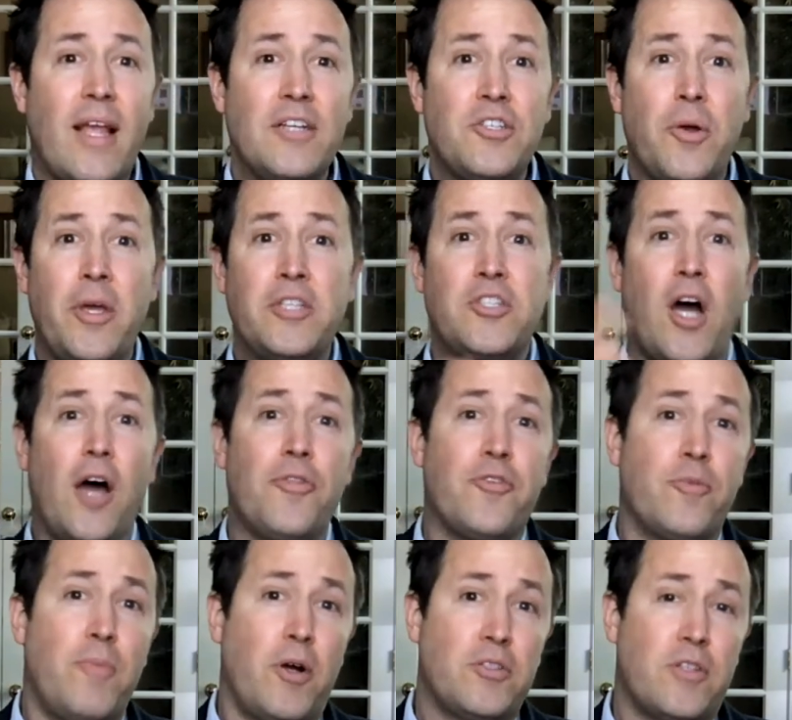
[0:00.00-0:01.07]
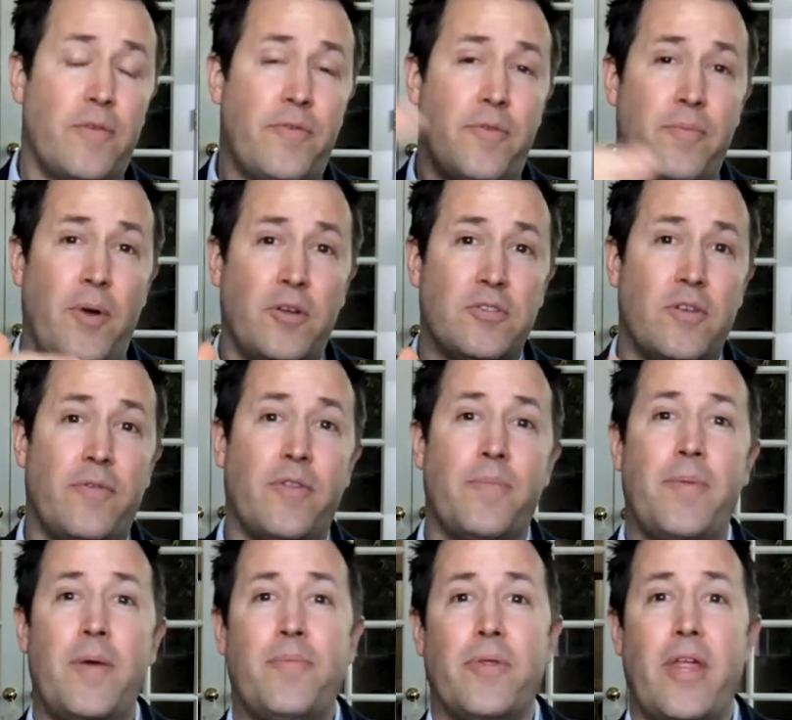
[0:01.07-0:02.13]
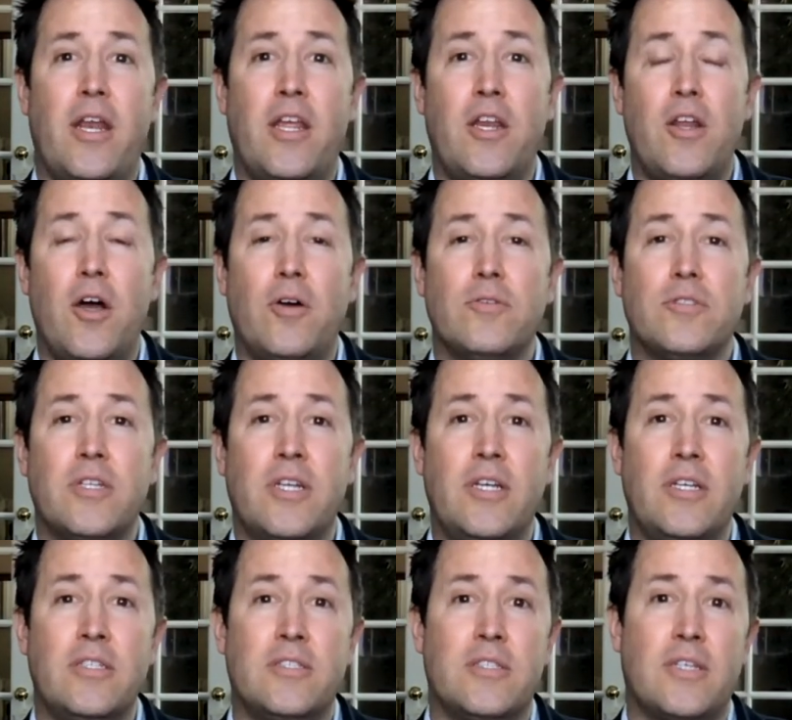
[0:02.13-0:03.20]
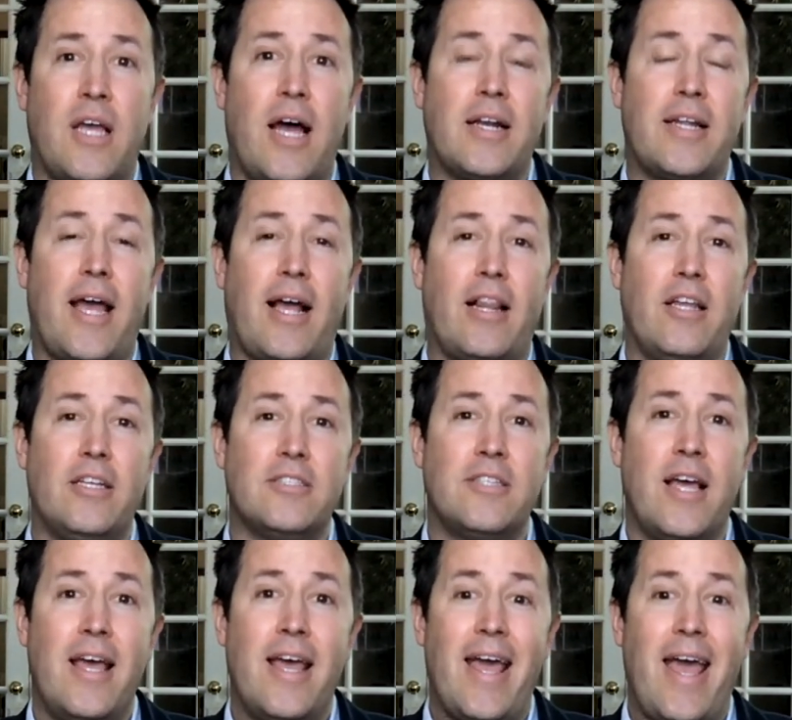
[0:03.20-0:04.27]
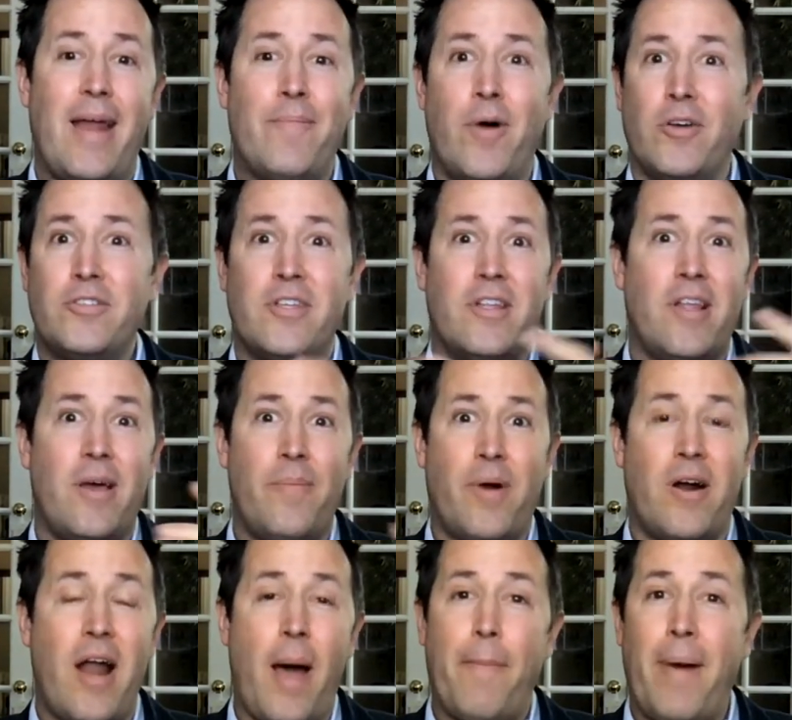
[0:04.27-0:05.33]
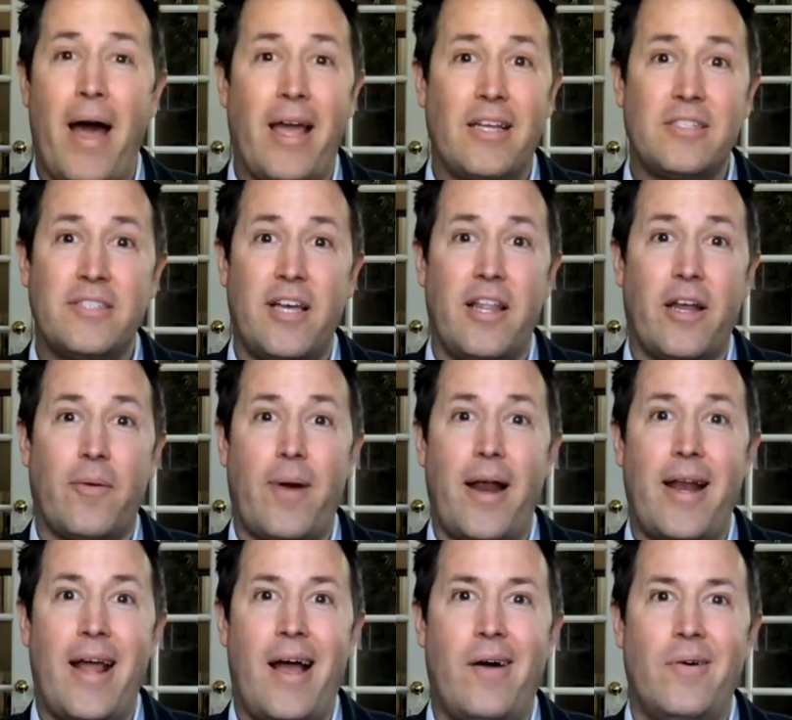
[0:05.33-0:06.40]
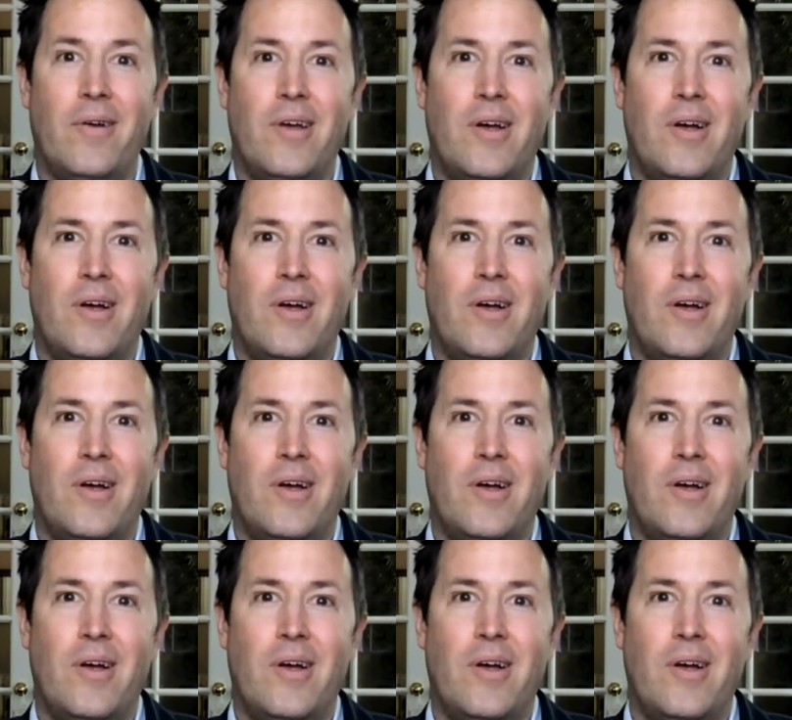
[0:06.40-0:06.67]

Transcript: So he's gone through most of most of the people that he knows in his contact list, and most of them are not buying and selling right now.